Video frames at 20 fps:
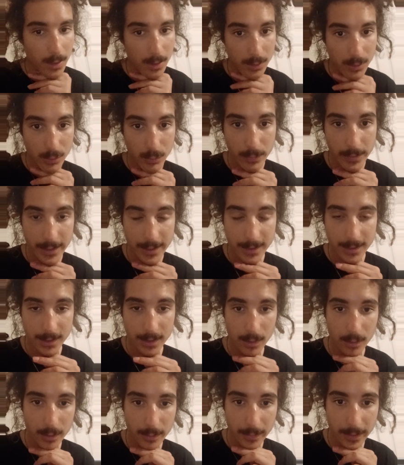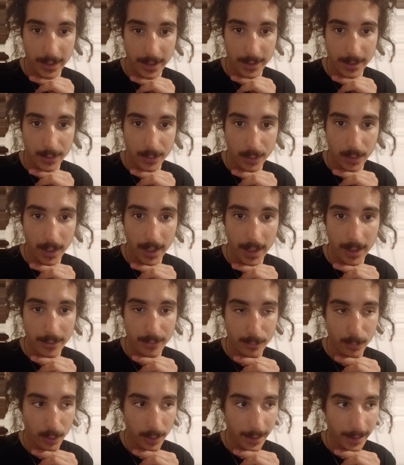so we can slowly begin to derive
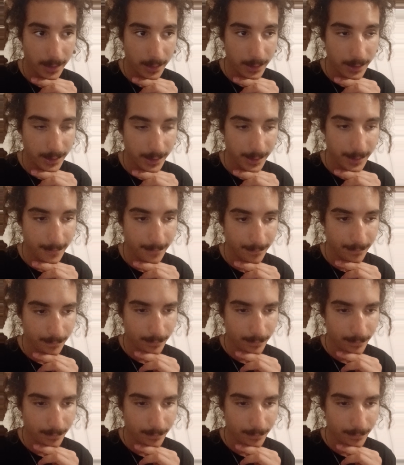more energy.